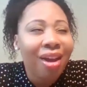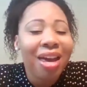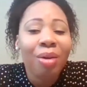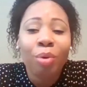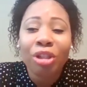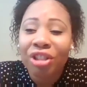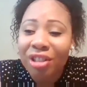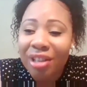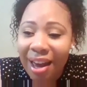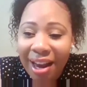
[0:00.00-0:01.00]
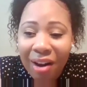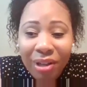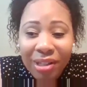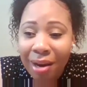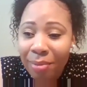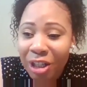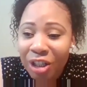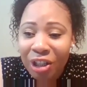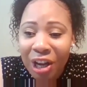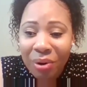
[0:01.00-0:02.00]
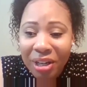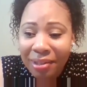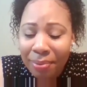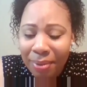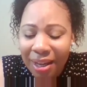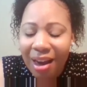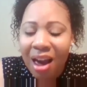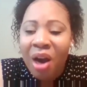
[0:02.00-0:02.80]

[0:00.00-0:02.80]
It was shut every time he showed it to me.